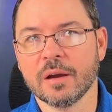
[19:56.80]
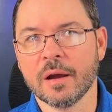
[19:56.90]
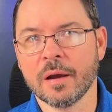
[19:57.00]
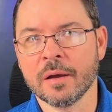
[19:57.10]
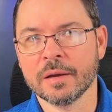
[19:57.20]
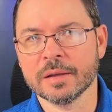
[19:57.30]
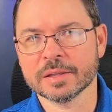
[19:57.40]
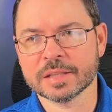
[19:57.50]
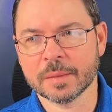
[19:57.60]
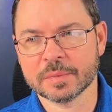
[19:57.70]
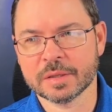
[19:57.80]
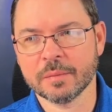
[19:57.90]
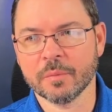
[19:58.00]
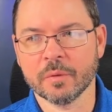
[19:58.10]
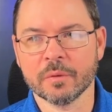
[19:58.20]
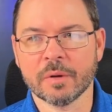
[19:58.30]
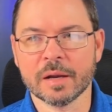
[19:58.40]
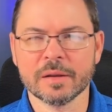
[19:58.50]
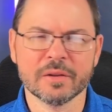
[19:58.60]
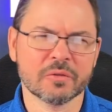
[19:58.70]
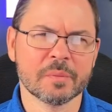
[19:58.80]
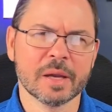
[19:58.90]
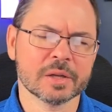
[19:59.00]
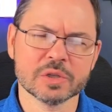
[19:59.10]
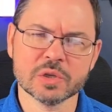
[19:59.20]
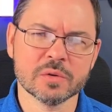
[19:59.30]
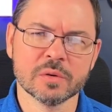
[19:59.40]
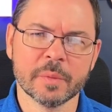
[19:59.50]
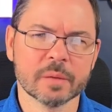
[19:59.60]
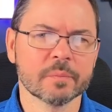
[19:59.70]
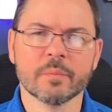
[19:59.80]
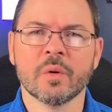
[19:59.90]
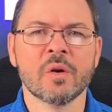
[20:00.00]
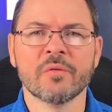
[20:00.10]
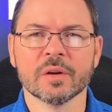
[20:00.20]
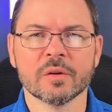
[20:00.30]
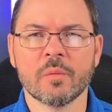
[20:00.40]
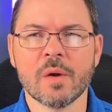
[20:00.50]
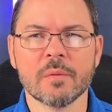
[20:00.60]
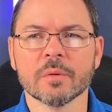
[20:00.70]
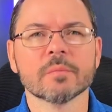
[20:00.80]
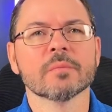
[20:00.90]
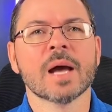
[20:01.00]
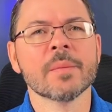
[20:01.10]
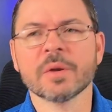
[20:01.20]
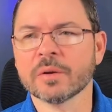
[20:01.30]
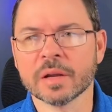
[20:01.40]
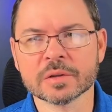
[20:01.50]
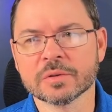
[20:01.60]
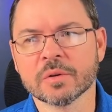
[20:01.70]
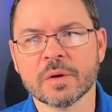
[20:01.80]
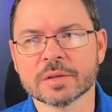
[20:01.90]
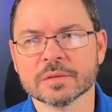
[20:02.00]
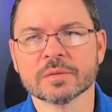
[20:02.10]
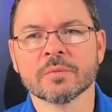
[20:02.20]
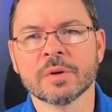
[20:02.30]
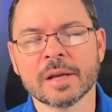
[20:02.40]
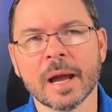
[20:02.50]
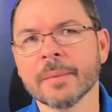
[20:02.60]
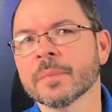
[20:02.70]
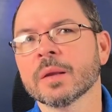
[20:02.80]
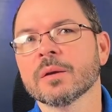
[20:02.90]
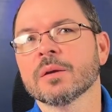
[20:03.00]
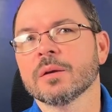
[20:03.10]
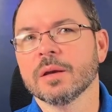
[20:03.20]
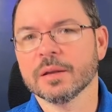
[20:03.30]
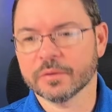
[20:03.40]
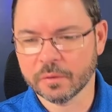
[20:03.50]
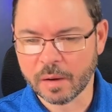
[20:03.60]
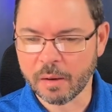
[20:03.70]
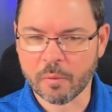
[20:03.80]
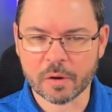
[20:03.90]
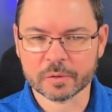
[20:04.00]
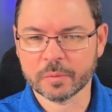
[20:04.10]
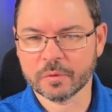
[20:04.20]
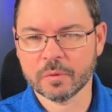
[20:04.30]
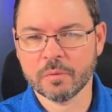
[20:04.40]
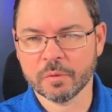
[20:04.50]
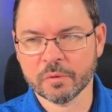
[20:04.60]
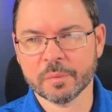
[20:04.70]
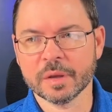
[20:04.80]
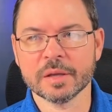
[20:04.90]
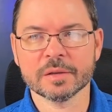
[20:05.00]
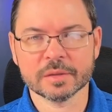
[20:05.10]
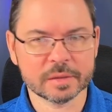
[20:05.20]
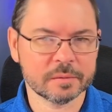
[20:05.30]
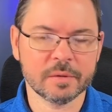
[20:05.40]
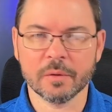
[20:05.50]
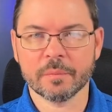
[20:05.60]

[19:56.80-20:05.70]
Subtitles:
in September, right? And this was back in June. I'm like, perfect, no problem. I'm here to answer your questions. What do you got? And so I walked them through what it would be to, you know,